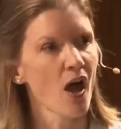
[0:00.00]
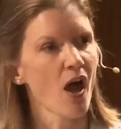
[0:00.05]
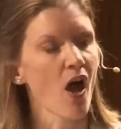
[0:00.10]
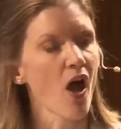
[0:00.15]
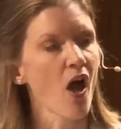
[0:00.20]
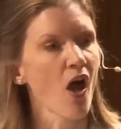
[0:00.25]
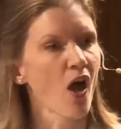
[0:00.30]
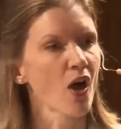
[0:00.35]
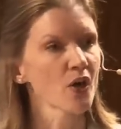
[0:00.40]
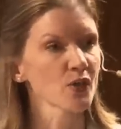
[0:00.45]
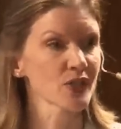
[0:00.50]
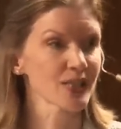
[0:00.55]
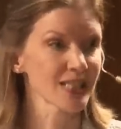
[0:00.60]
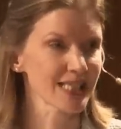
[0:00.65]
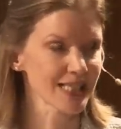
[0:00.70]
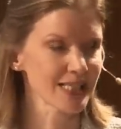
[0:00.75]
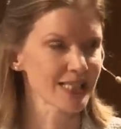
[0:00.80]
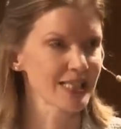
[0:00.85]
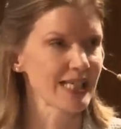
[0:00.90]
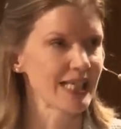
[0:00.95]
are
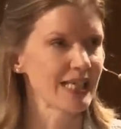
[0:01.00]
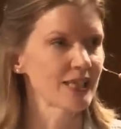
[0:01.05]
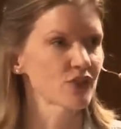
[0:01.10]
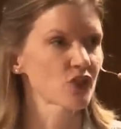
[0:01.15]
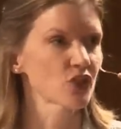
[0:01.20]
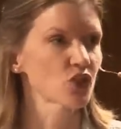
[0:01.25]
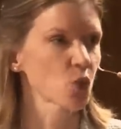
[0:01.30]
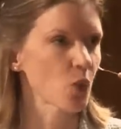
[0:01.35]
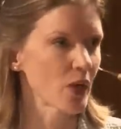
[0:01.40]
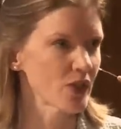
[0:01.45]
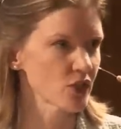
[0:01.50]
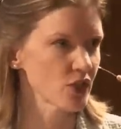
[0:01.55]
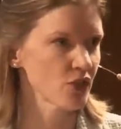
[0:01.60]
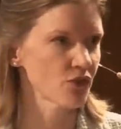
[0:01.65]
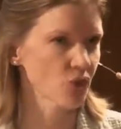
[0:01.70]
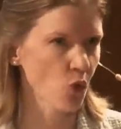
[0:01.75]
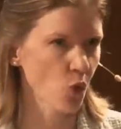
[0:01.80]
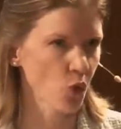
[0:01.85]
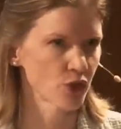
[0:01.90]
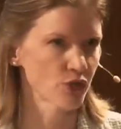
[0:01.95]
16 to
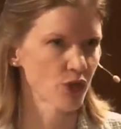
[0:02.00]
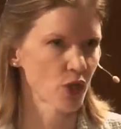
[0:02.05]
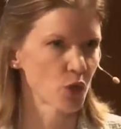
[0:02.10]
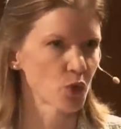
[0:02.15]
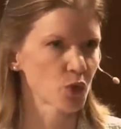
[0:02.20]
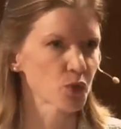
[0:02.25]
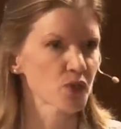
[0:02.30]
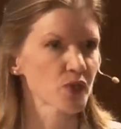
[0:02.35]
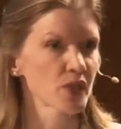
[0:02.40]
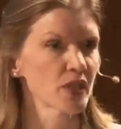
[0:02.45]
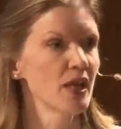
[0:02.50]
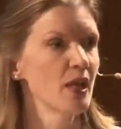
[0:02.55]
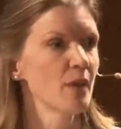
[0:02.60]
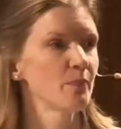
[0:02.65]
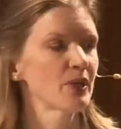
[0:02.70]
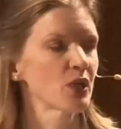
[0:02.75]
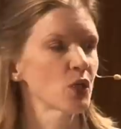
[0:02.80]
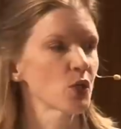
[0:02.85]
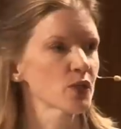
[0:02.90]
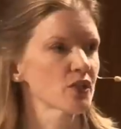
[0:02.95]
24-year-olds
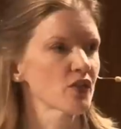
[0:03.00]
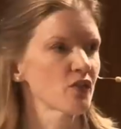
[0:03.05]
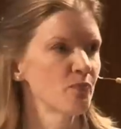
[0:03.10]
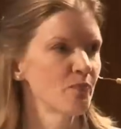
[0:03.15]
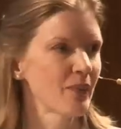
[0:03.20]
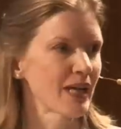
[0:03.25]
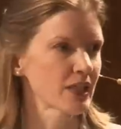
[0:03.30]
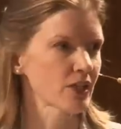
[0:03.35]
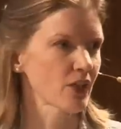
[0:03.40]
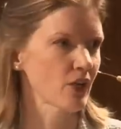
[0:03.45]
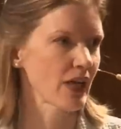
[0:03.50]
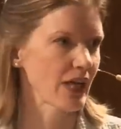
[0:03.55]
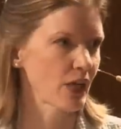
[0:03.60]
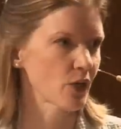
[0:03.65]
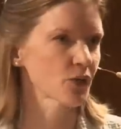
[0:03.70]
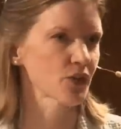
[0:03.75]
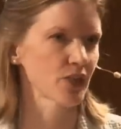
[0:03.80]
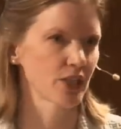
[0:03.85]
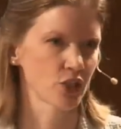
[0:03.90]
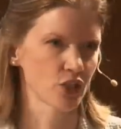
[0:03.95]
because of mental
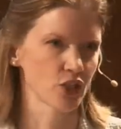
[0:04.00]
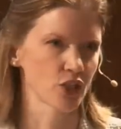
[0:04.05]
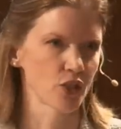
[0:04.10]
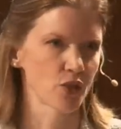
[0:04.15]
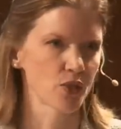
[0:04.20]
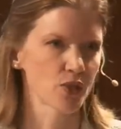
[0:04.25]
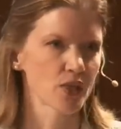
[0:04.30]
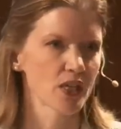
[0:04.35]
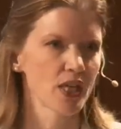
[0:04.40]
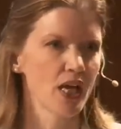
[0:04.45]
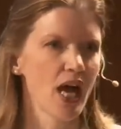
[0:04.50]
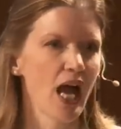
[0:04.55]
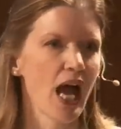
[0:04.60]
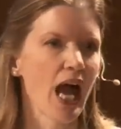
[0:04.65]
health issues.